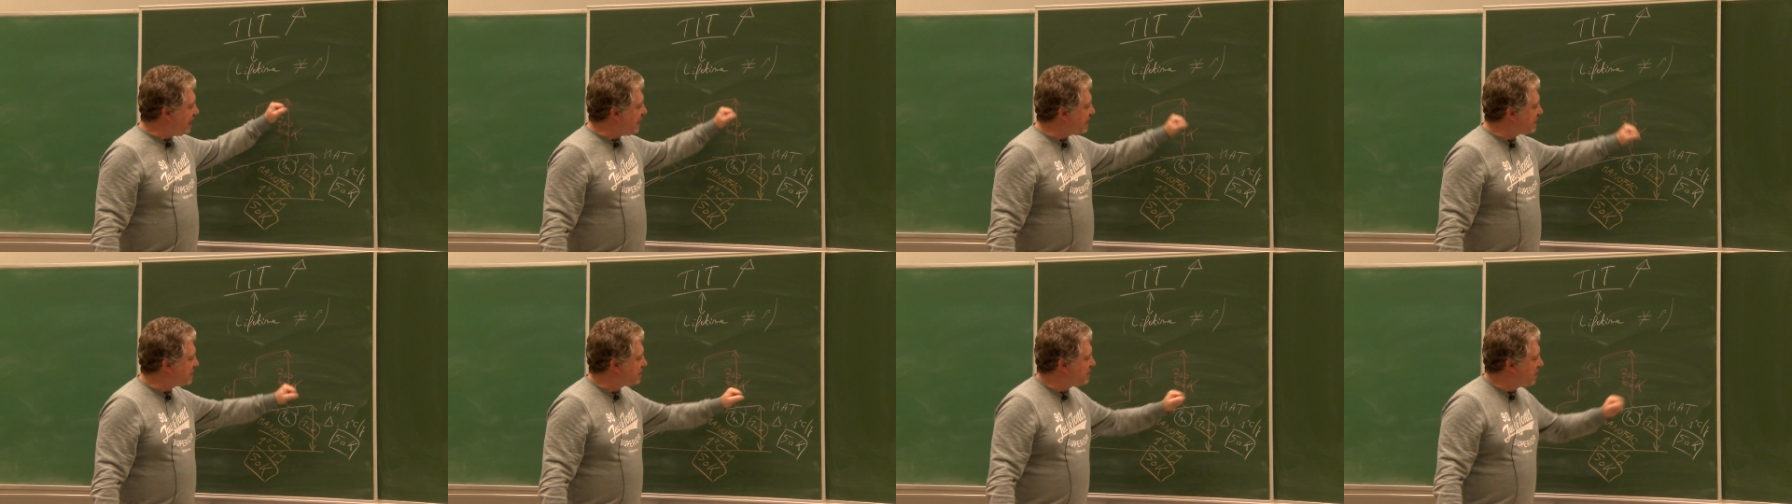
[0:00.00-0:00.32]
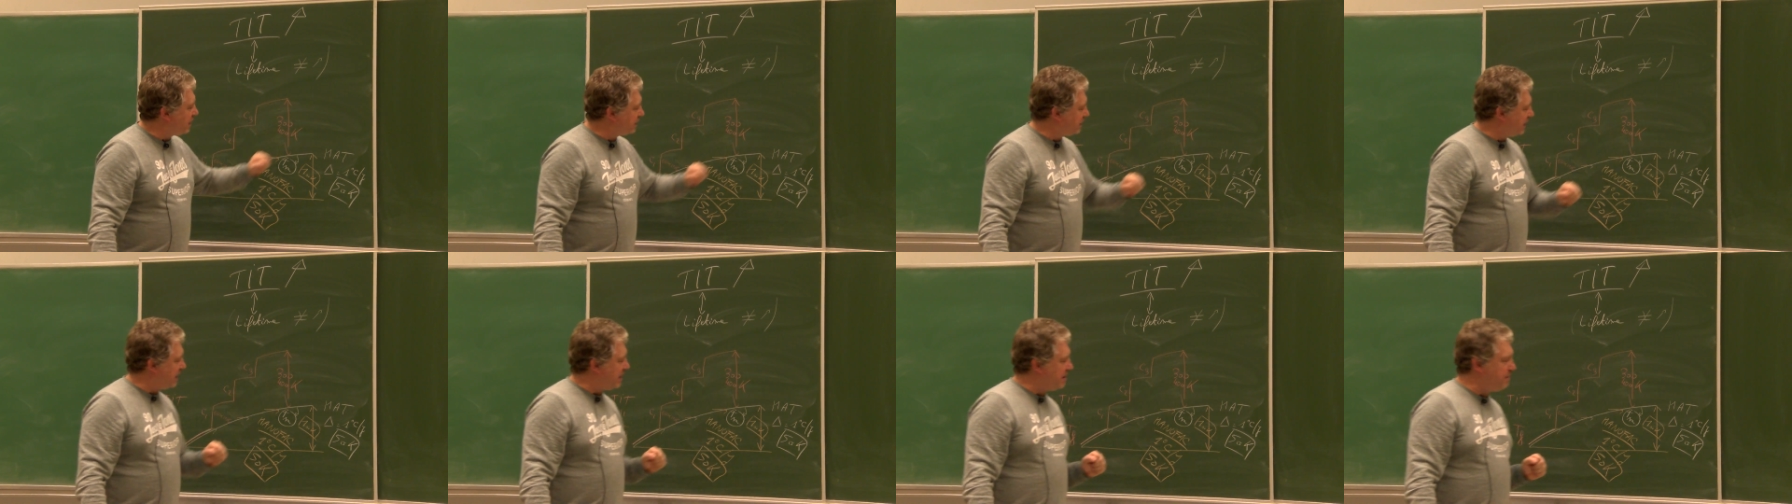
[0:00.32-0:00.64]
is
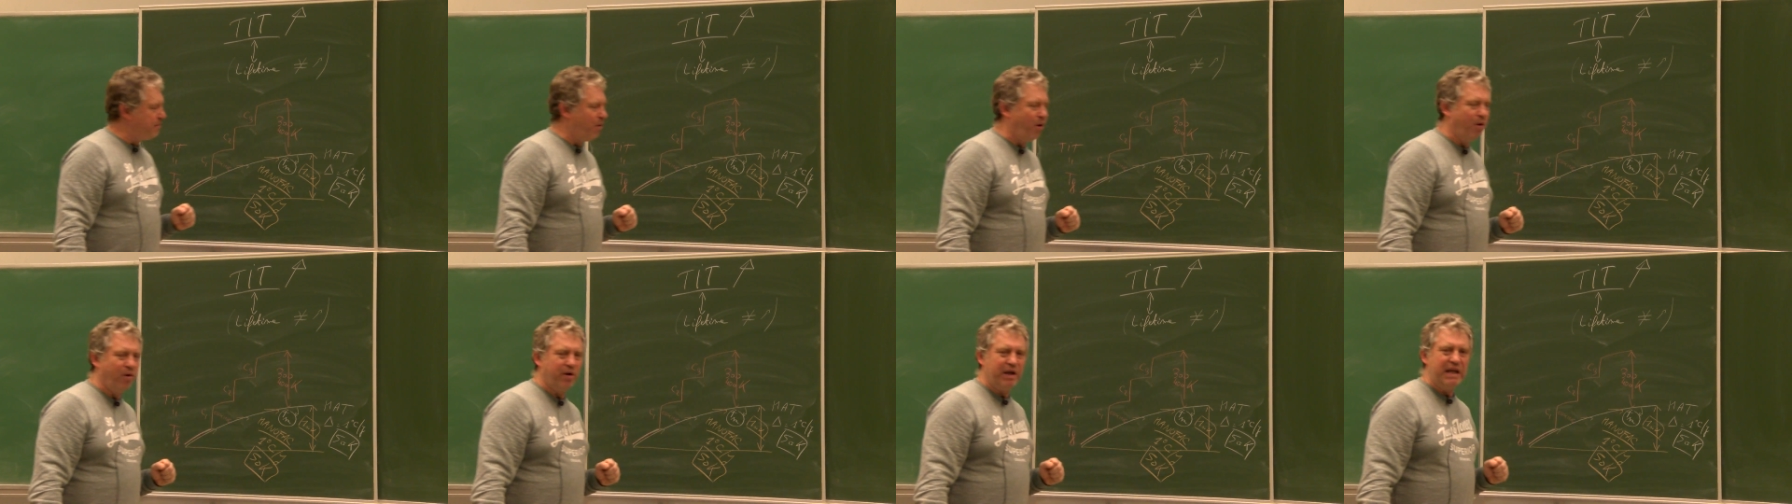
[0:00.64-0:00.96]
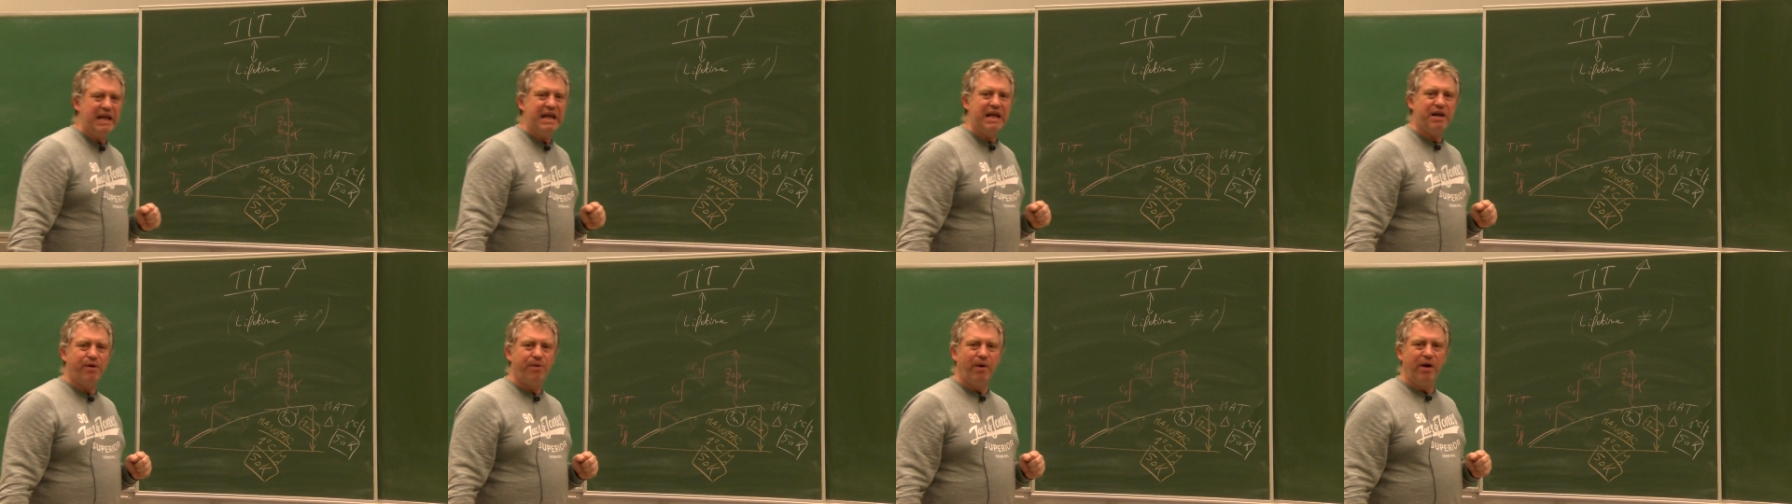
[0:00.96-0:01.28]
not anymore
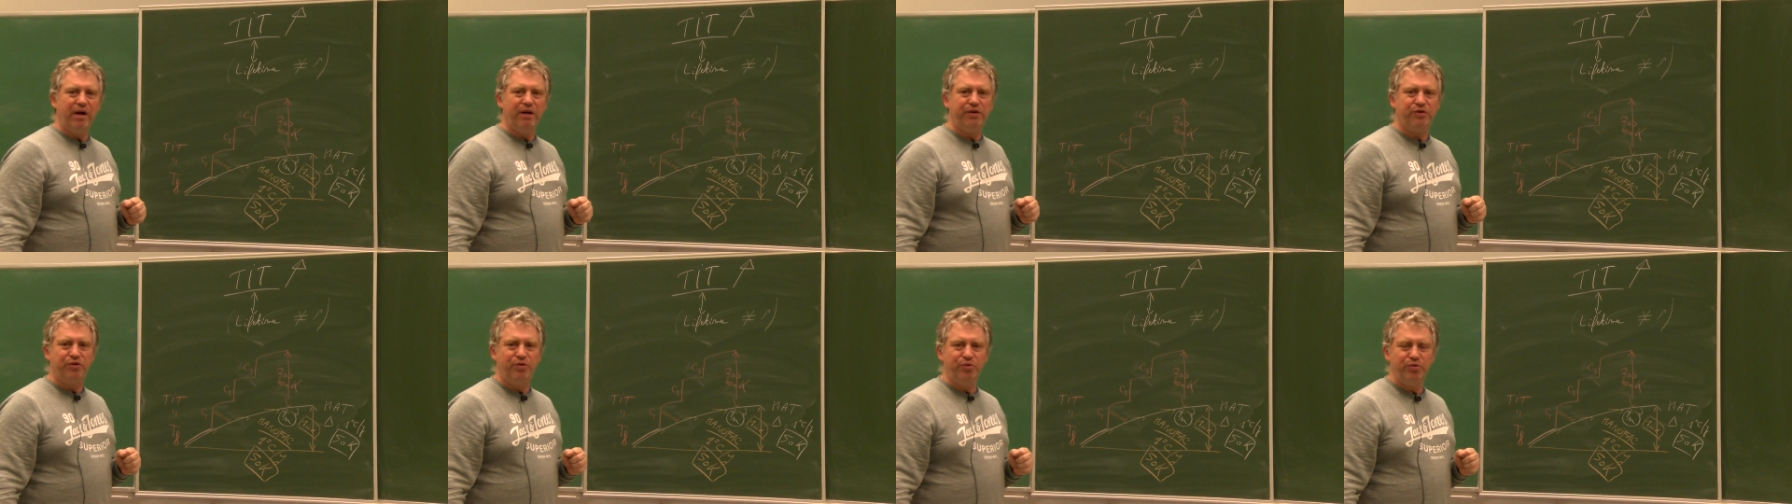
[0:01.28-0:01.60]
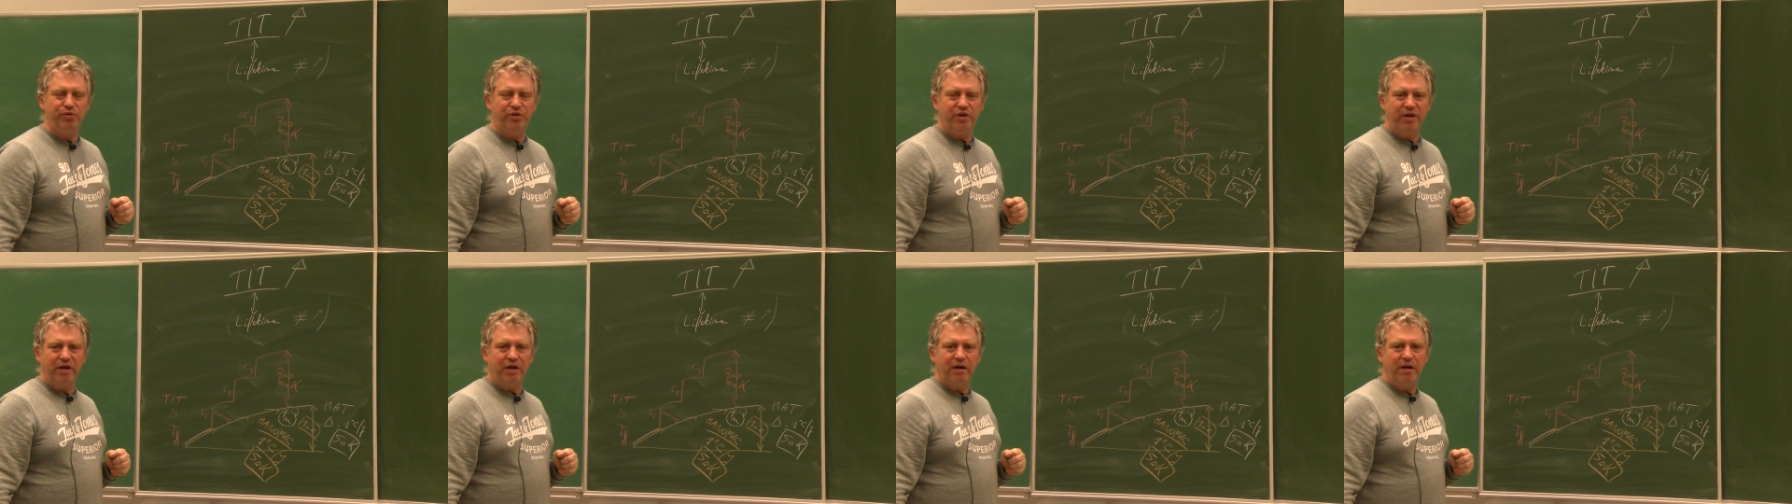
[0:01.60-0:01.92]
equal to
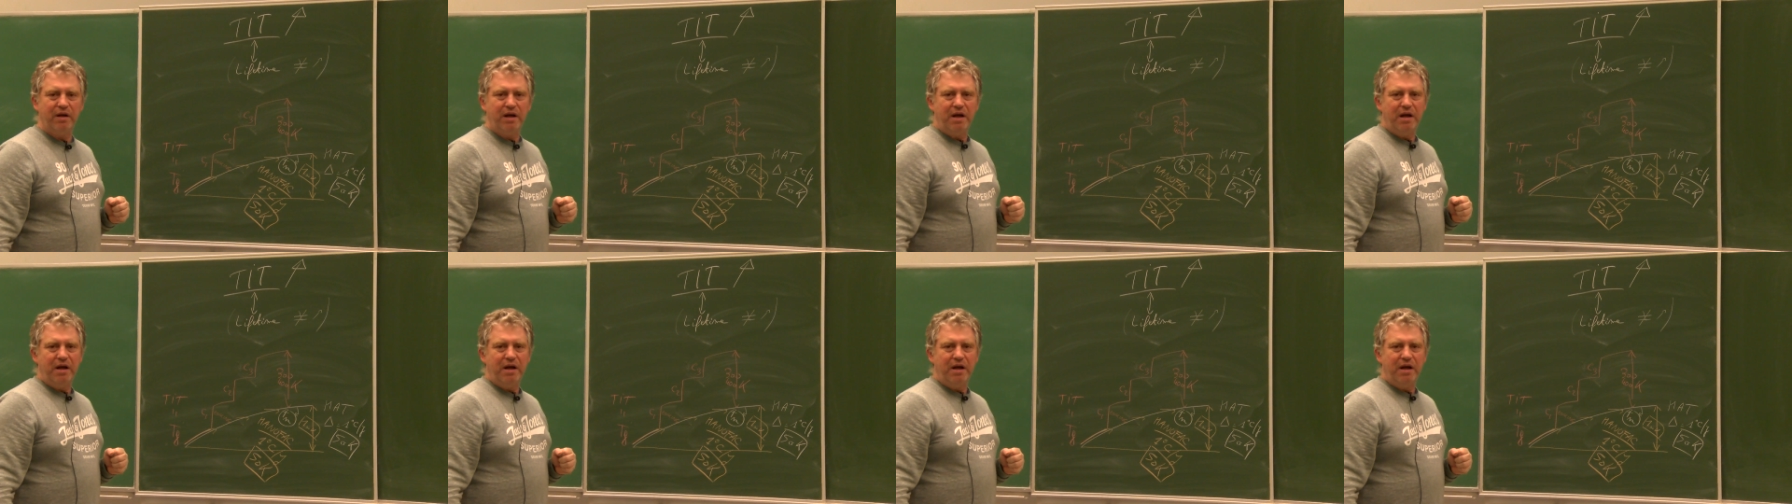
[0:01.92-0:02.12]
the